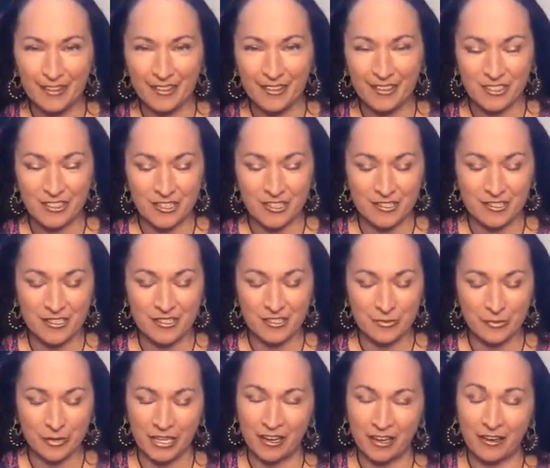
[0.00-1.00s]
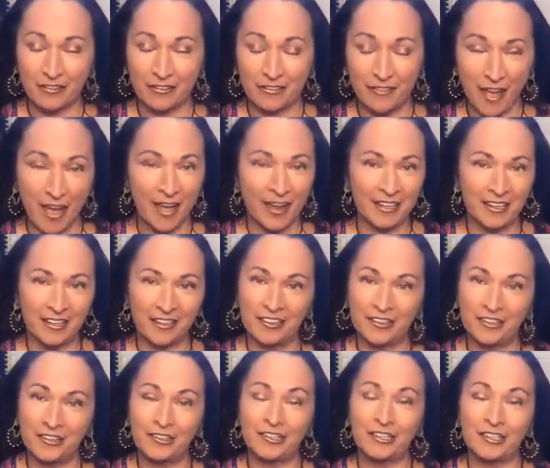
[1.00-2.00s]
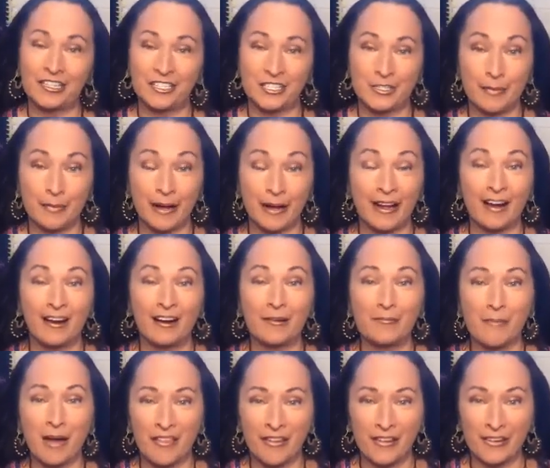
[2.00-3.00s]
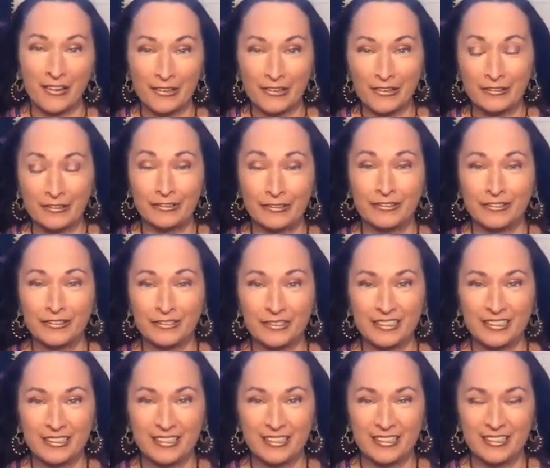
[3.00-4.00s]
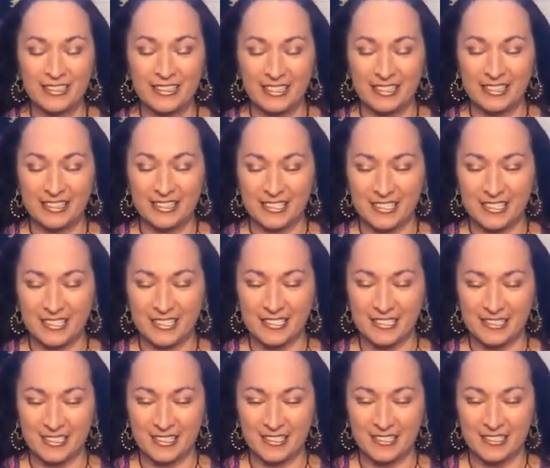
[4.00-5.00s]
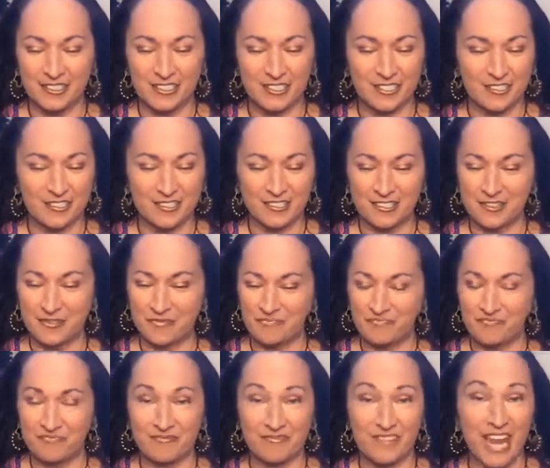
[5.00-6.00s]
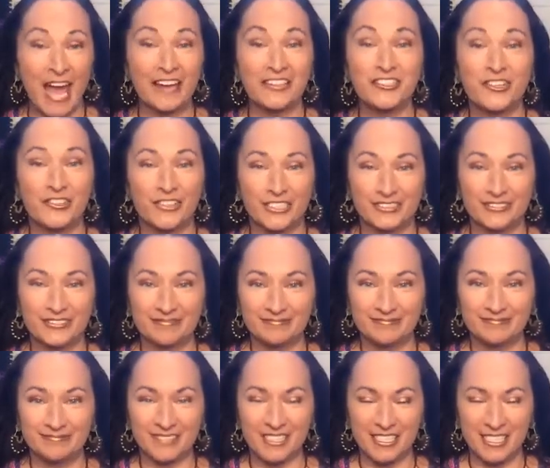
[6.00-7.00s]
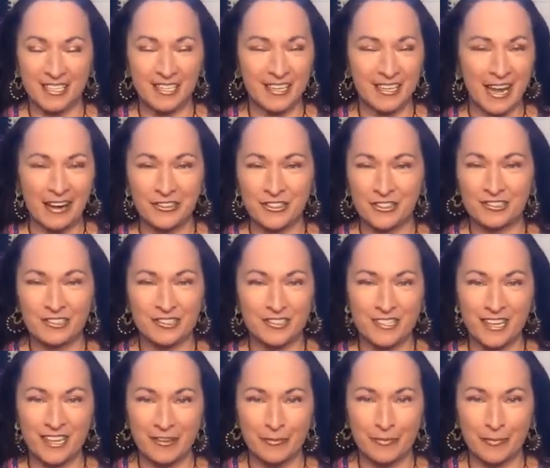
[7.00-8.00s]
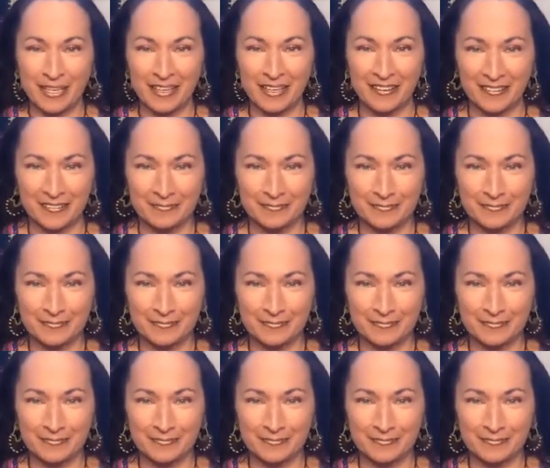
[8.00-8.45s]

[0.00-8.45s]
just as we are fed and nourished by our Mother Earth. It's just natural. It's a natural state of being.